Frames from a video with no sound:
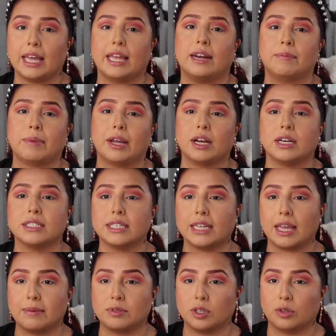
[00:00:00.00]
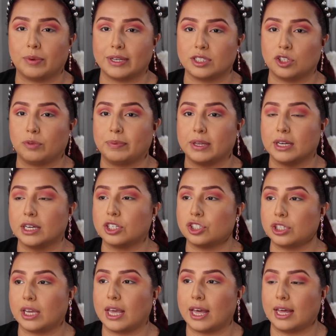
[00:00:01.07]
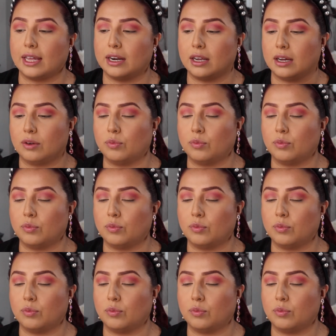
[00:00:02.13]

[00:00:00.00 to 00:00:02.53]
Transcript: and my cousin came to the rescue because she had